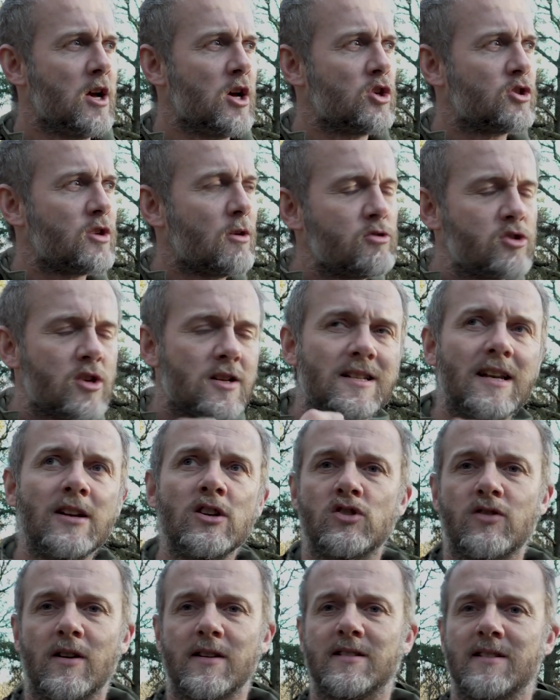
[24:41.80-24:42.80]
So it was just
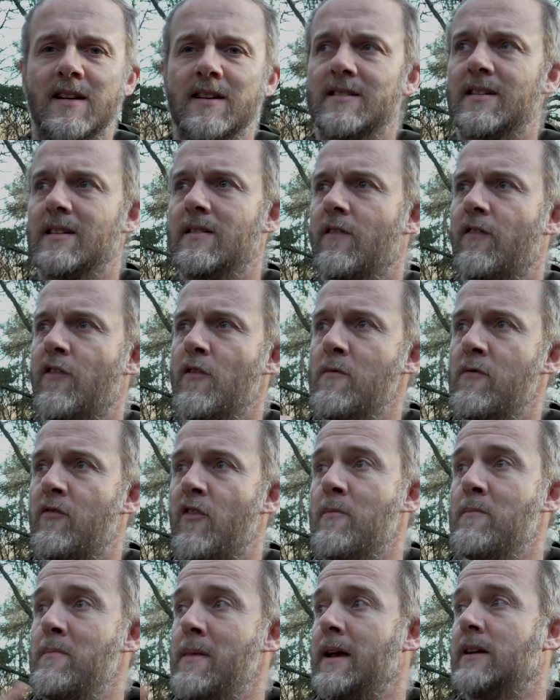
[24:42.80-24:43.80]
interesting to, for,
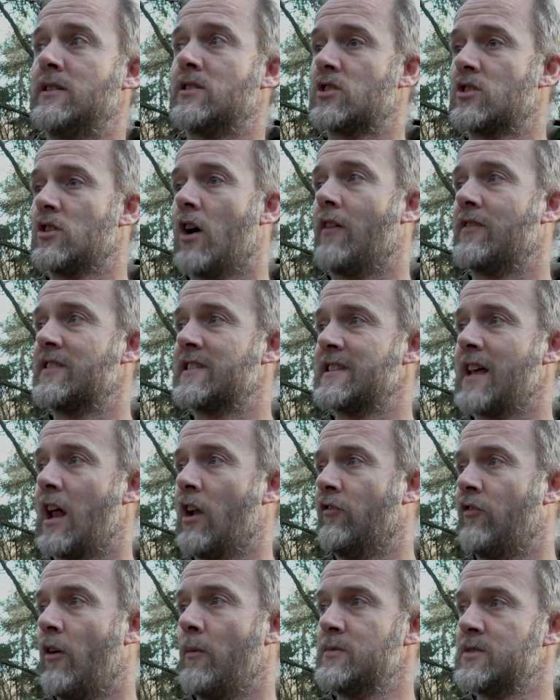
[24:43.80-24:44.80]
for me to sort of
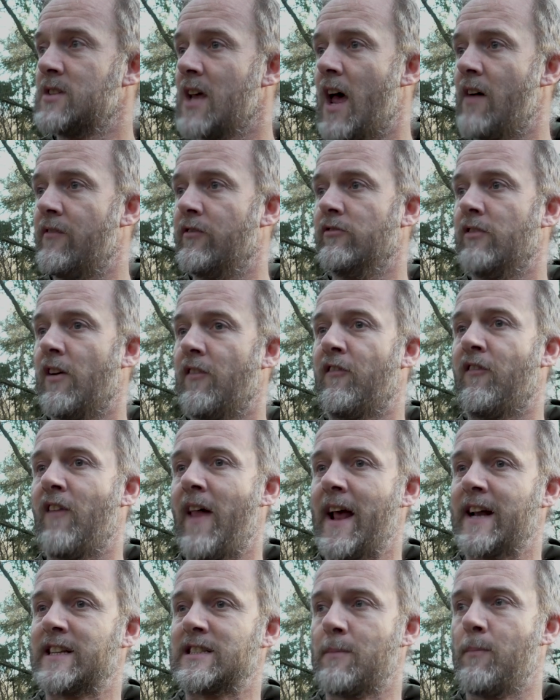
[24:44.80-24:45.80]
self-observe and
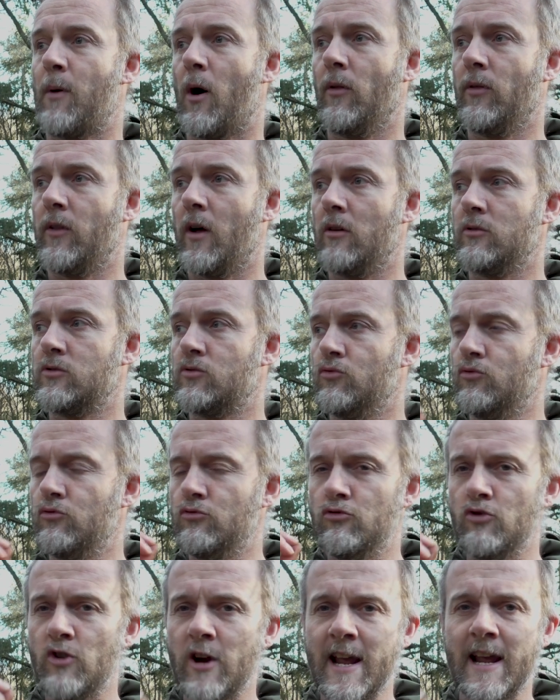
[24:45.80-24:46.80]
reflect upon those
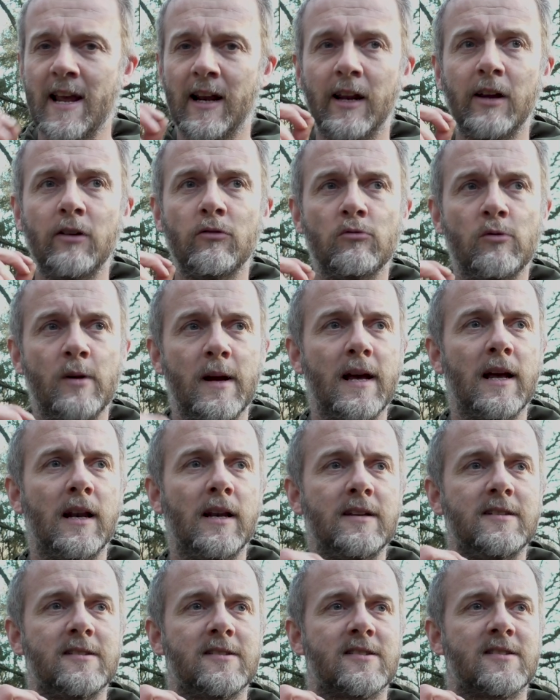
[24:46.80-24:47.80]
really,
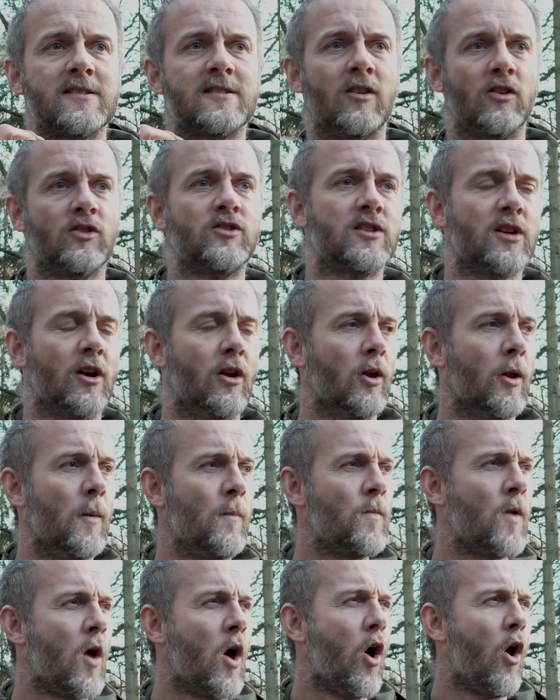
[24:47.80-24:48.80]
really subtle,
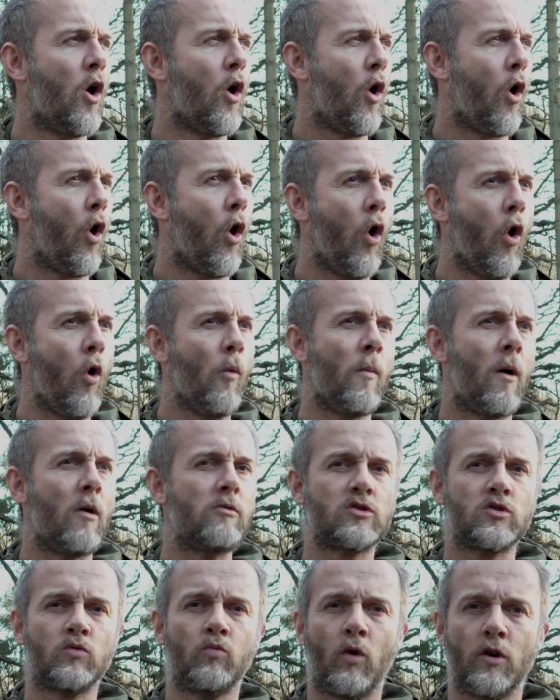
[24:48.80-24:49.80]

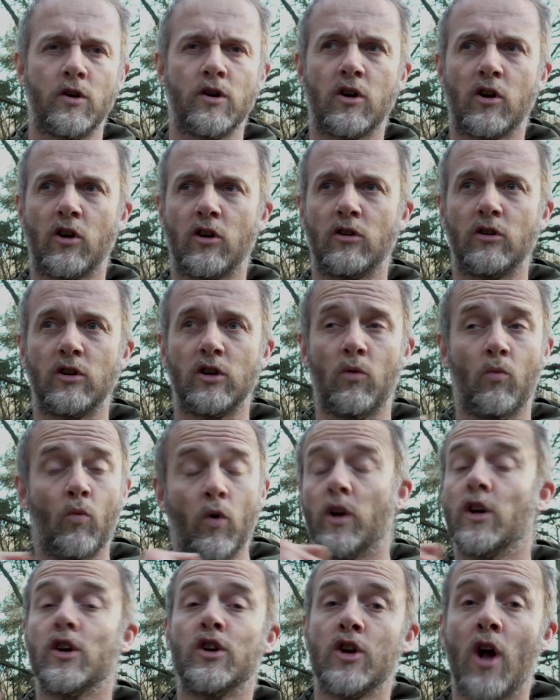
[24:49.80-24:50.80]
almost wouldn't you
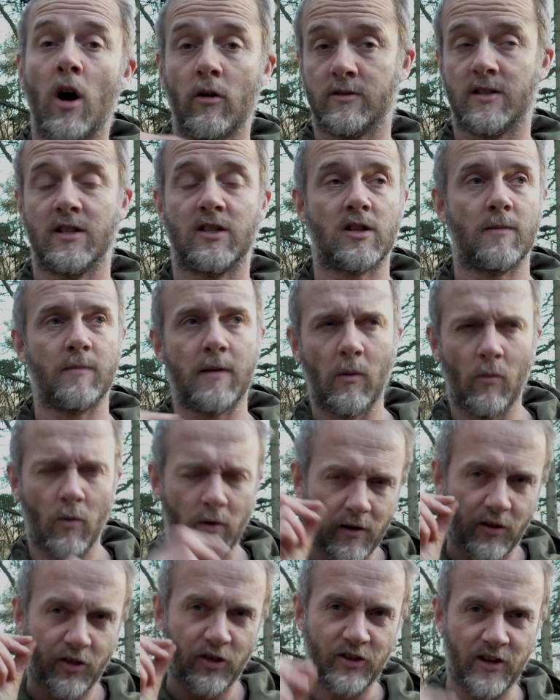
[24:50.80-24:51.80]
wouldn't notice them, you
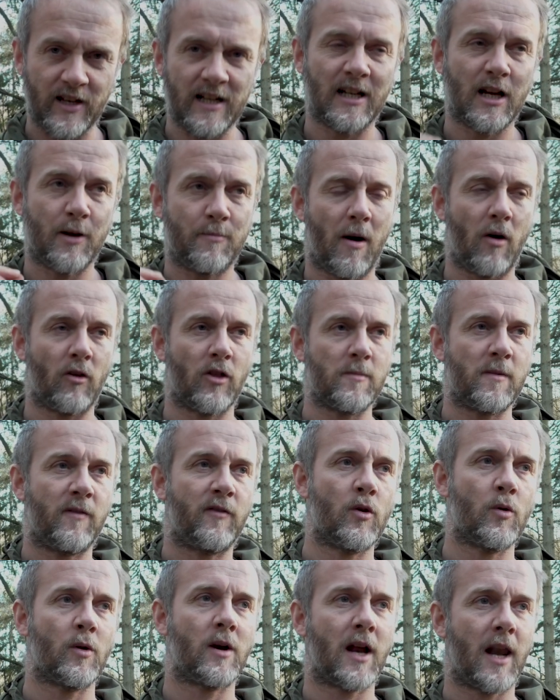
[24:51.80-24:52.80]
wouldn't think about them
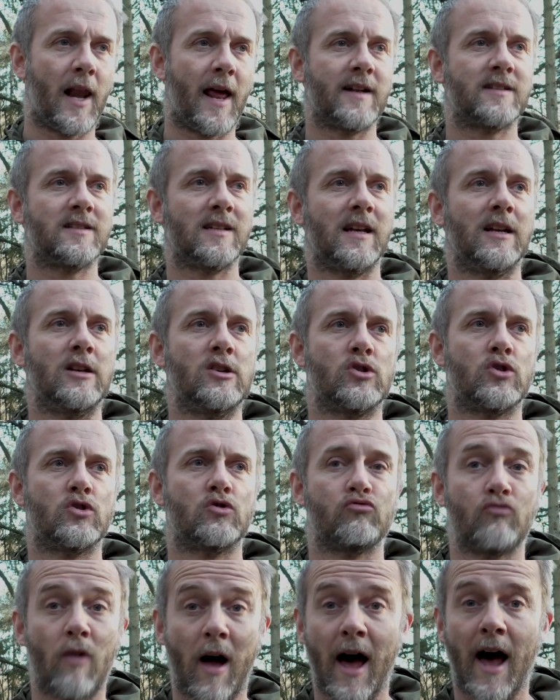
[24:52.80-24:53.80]
if you were collecting in
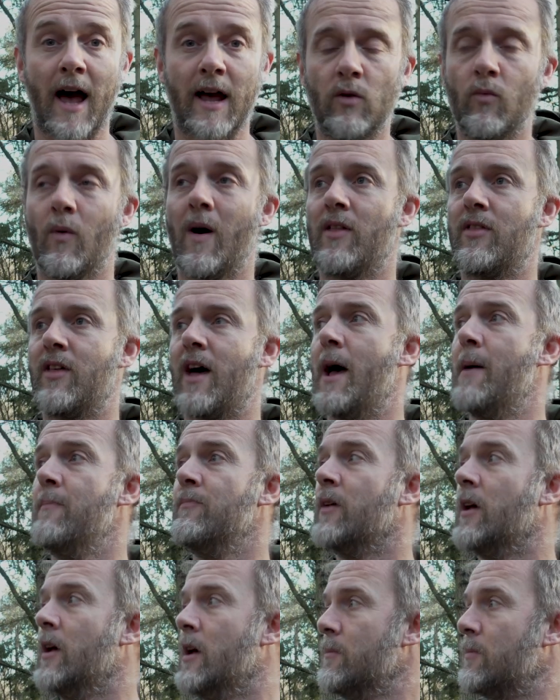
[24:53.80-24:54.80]
dry weather.
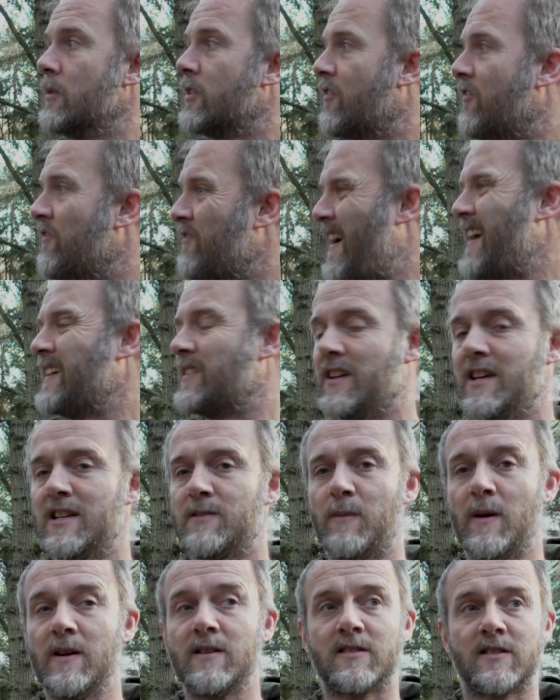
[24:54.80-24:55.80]
But the fact that it's
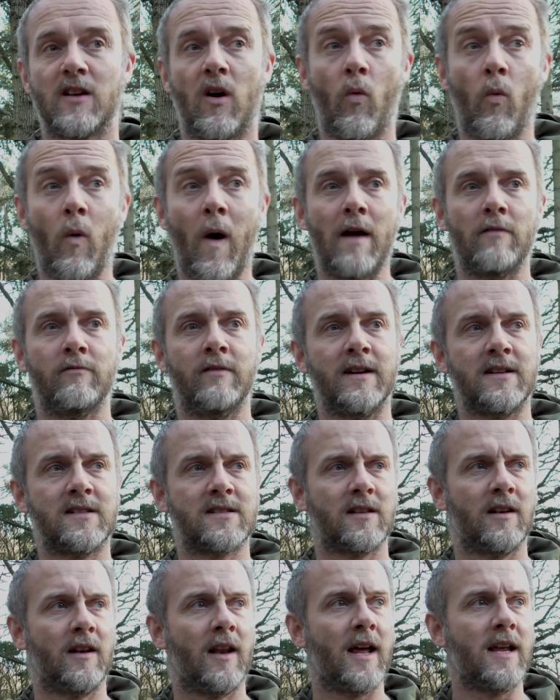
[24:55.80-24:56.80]
been so wet
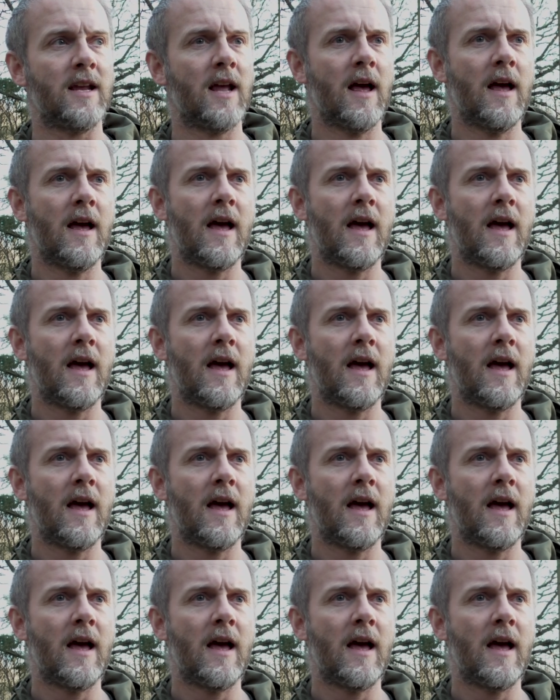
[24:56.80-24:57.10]
recently